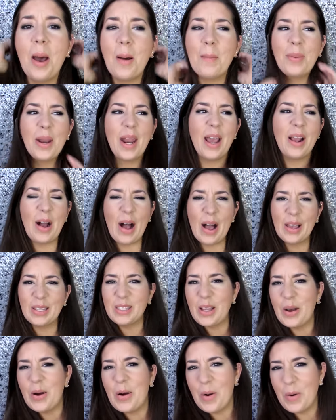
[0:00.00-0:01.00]
but I
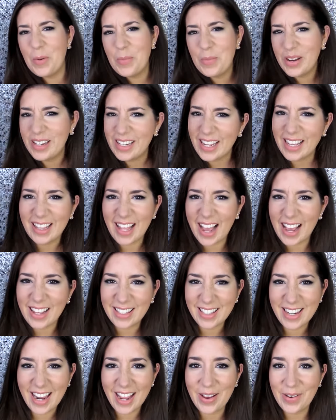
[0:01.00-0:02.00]
also opened it
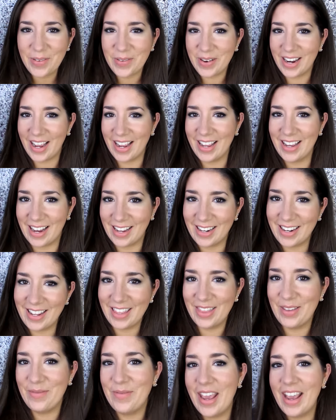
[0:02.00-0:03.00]
last night when I got it
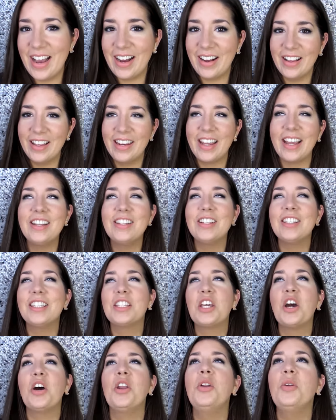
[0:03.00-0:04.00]
in the mail and I
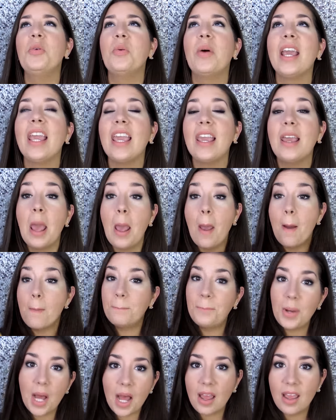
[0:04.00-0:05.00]
just couldn't wait.
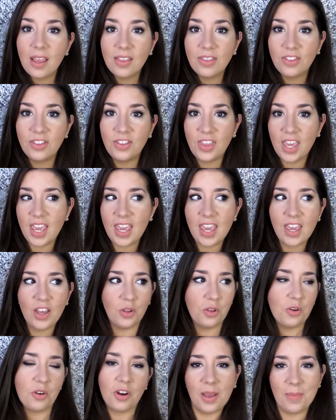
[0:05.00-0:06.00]
But the
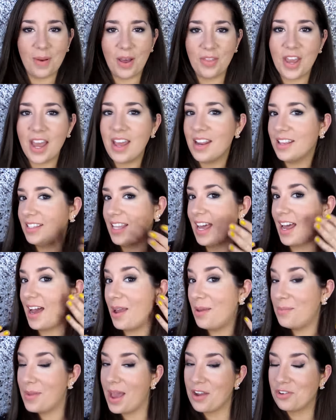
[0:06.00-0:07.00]
glory about that is that
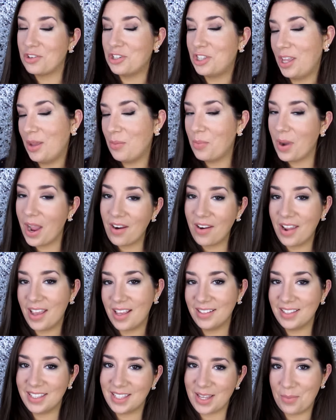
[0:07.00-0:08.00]
I'm actually
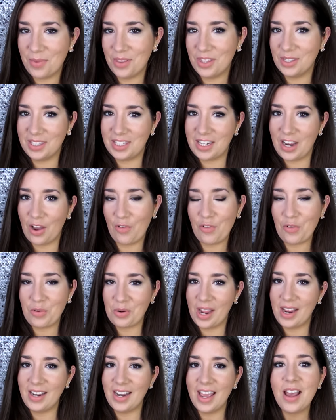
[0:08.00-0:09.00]
wearing some of the stuff
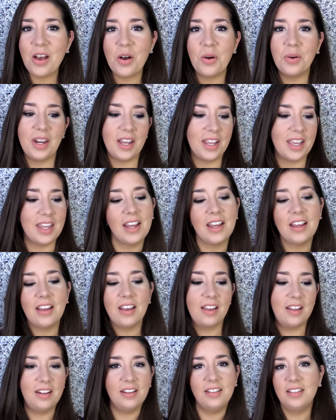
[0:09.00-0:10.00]
right now and I
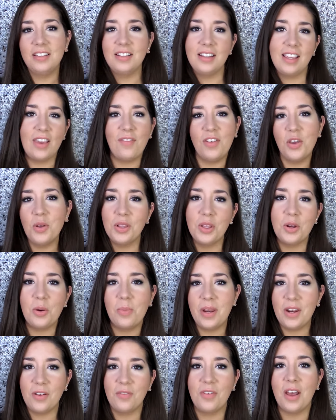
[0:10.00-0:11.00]
can um, give you a little
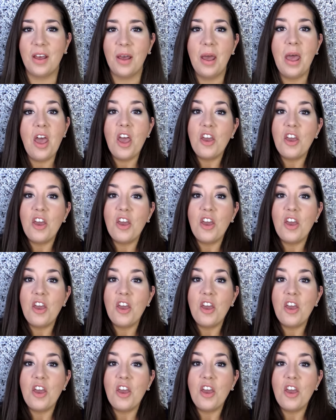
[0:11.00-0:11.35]
bit of a